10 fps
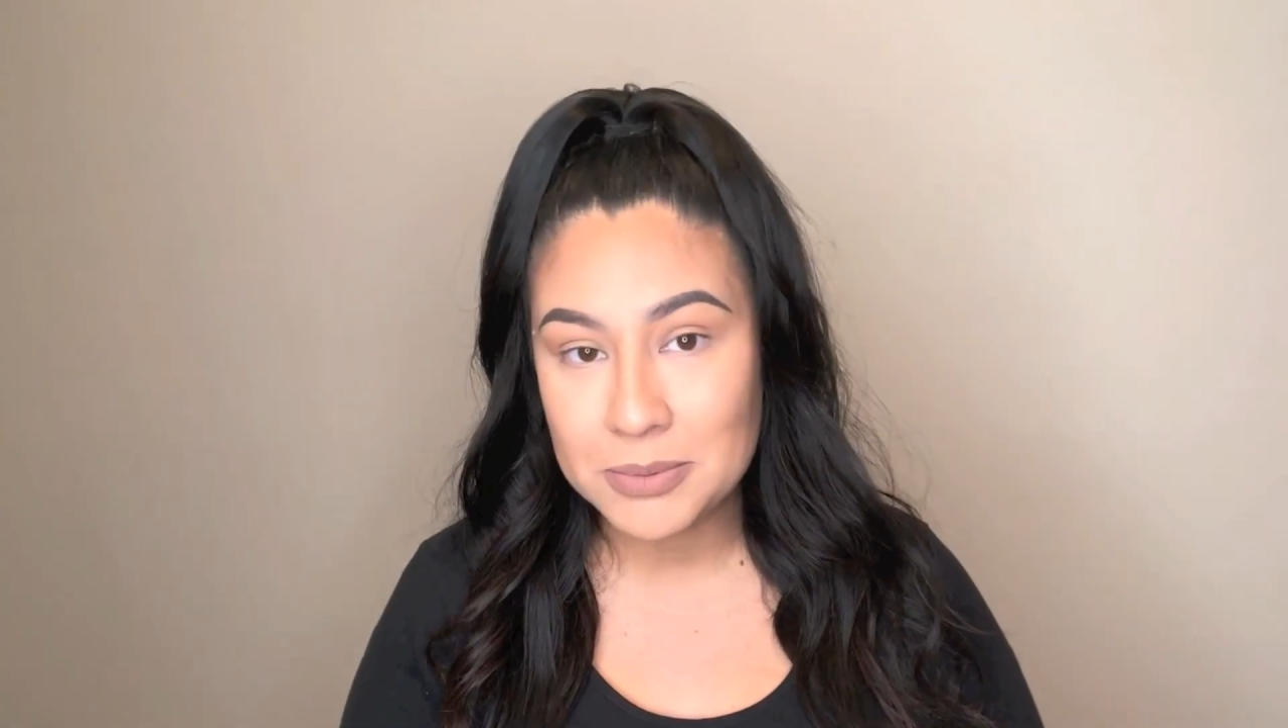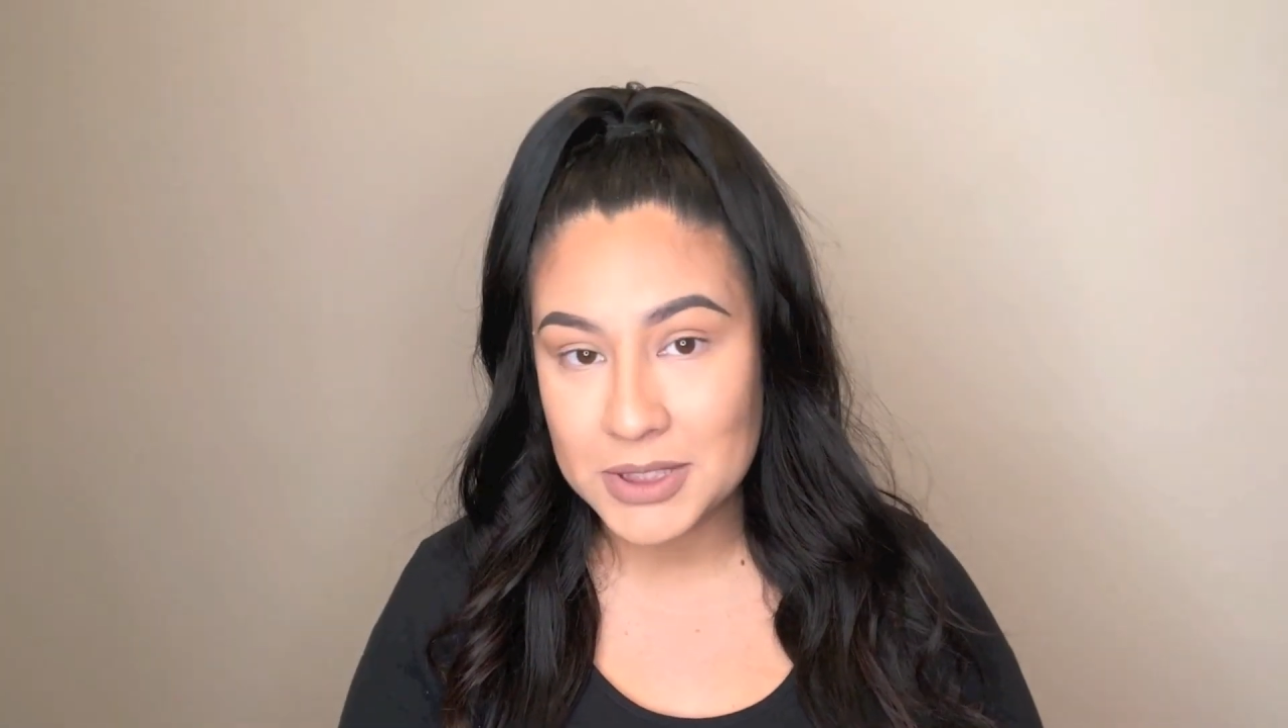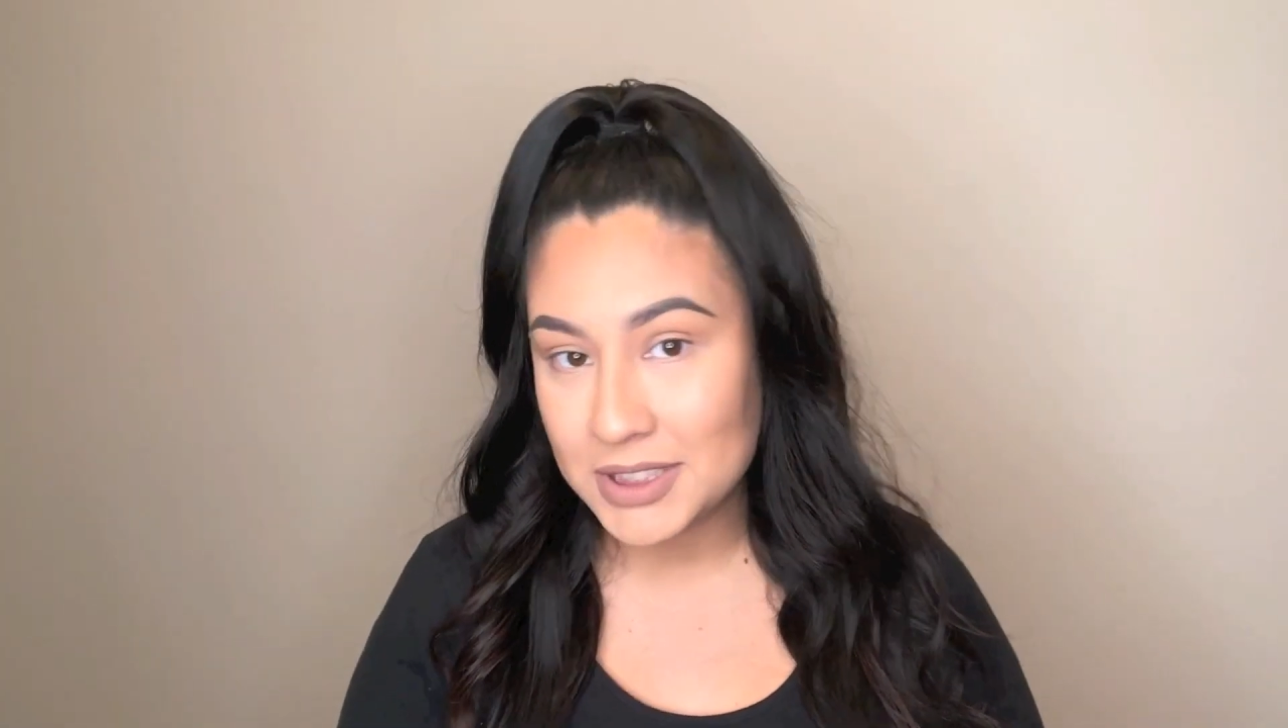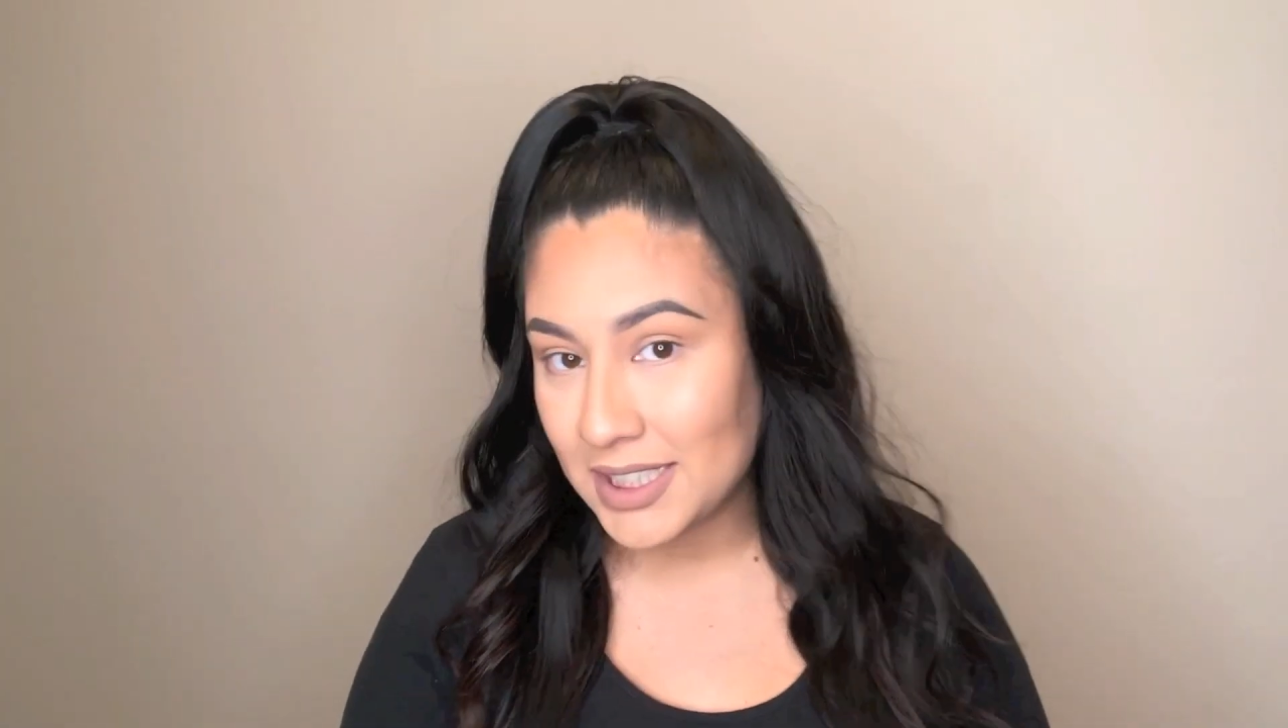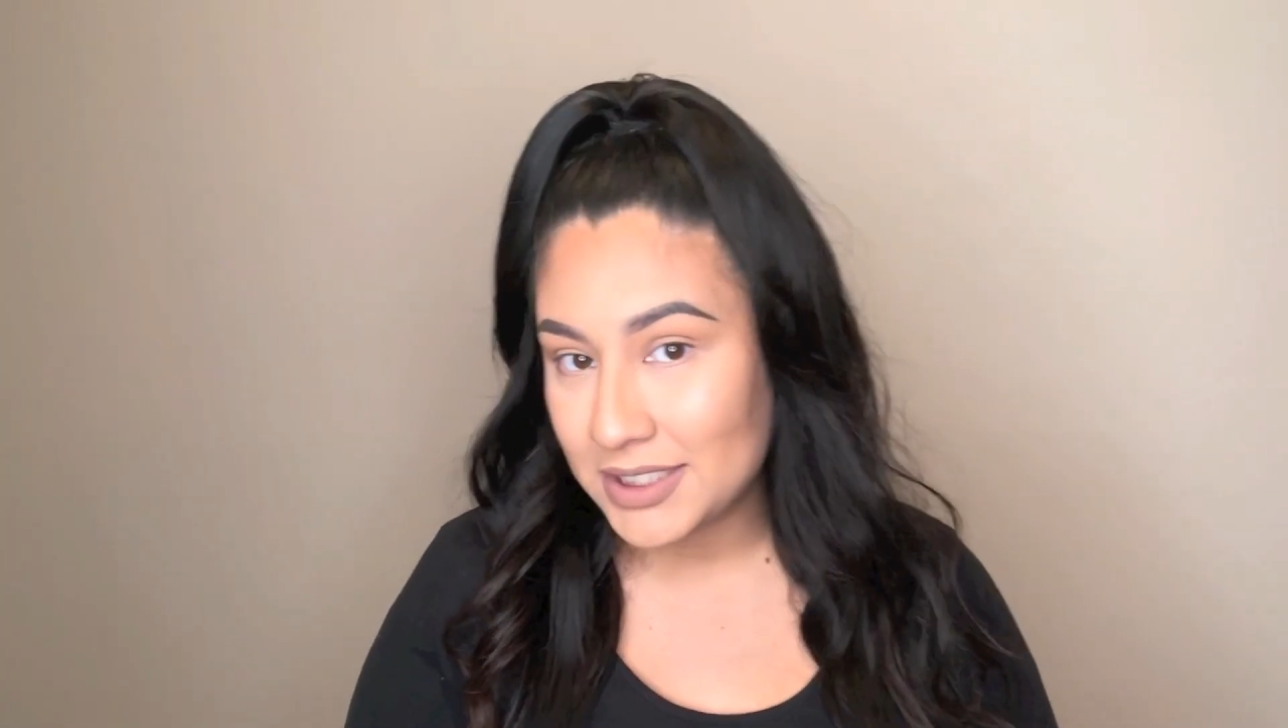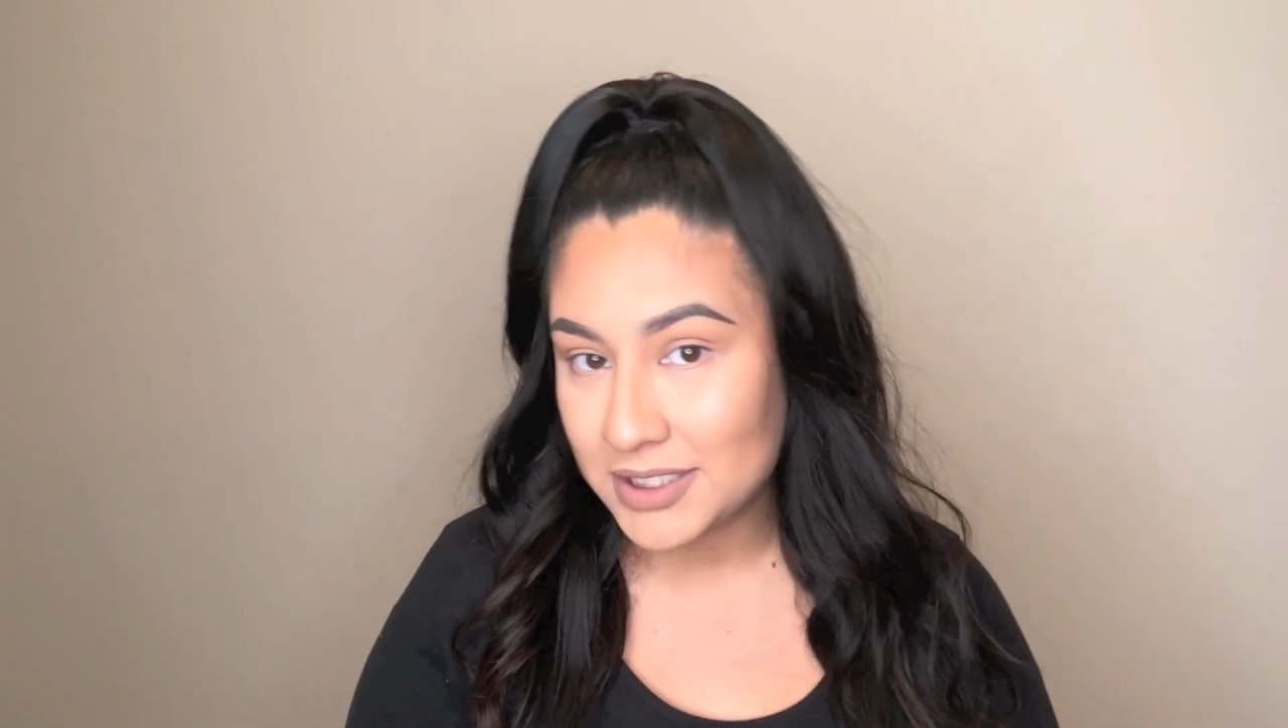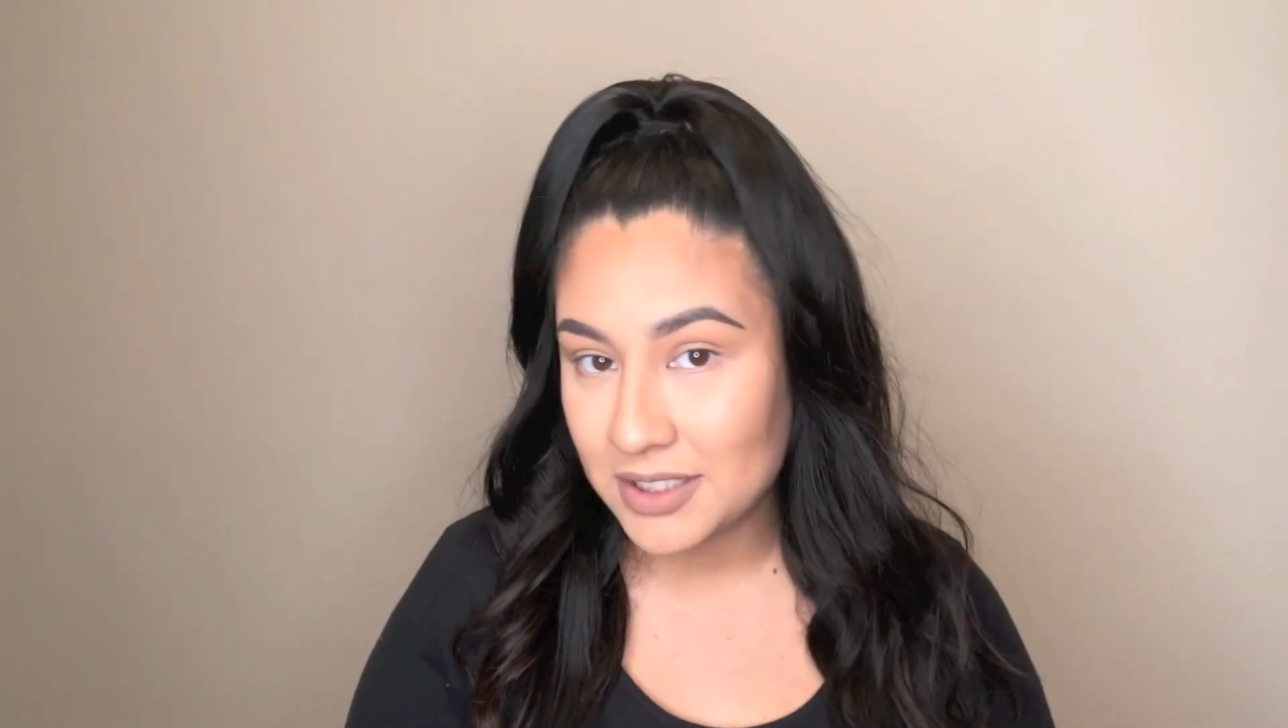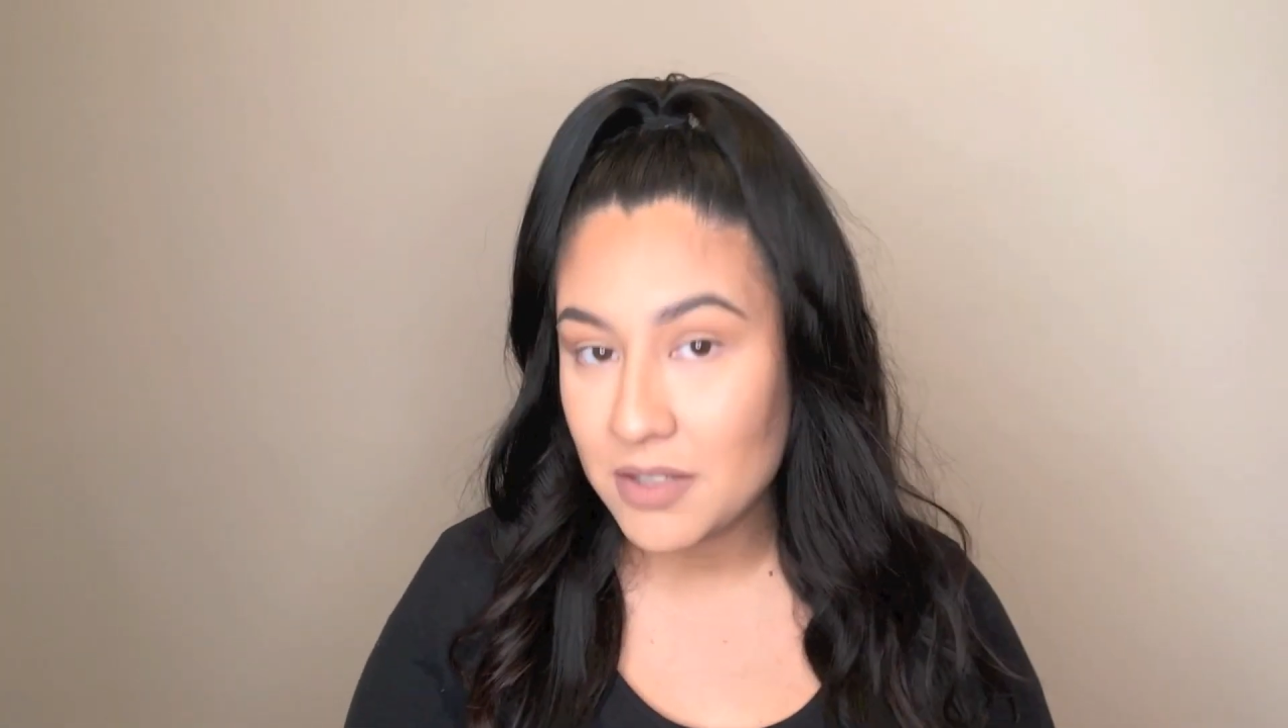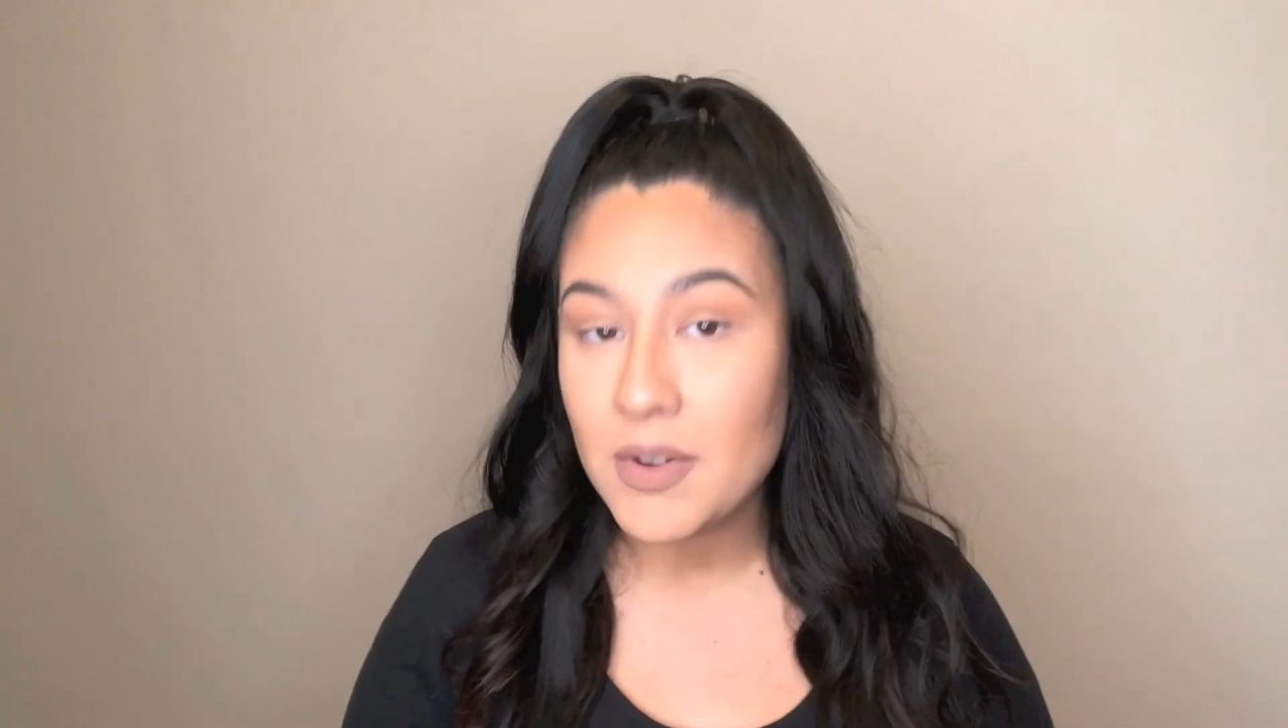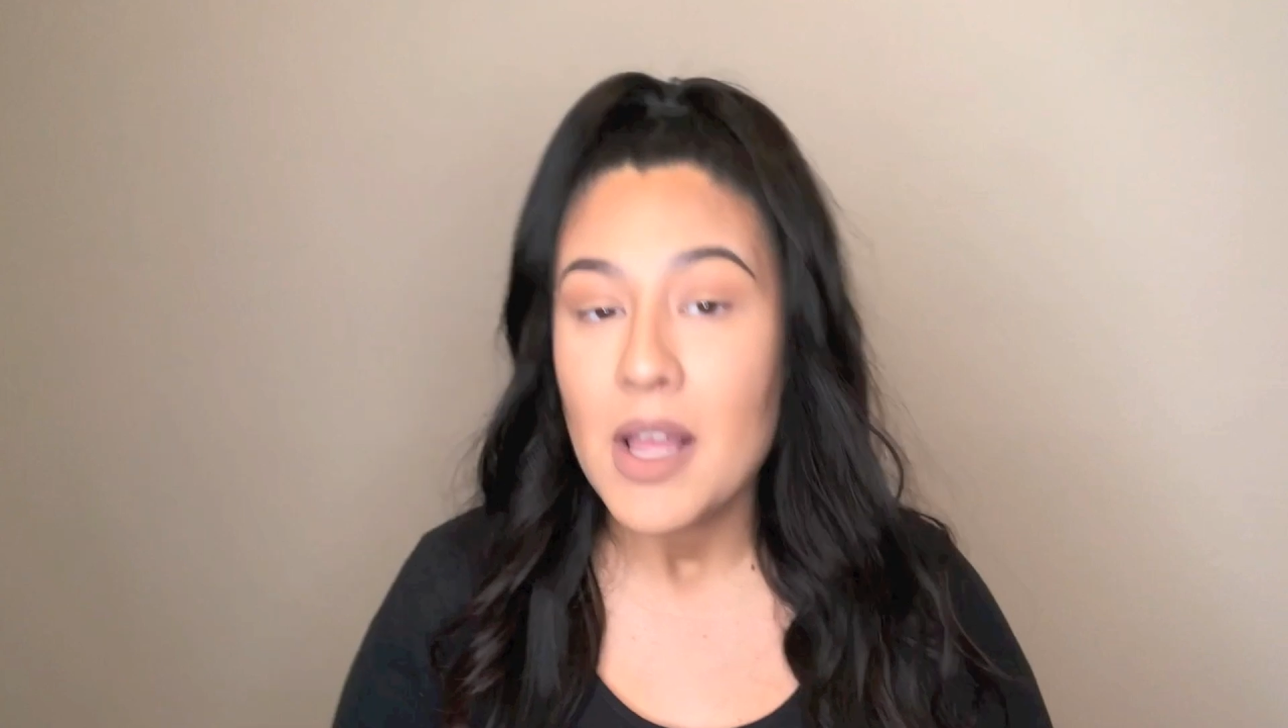which I should
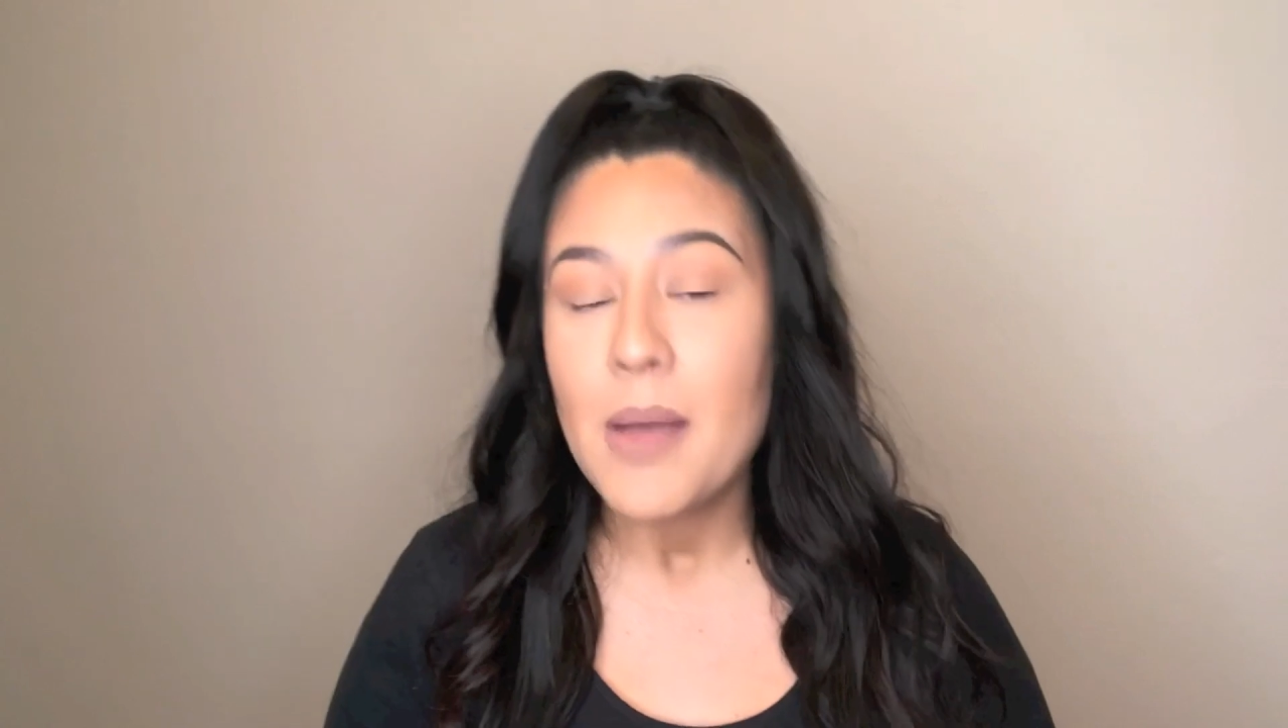have,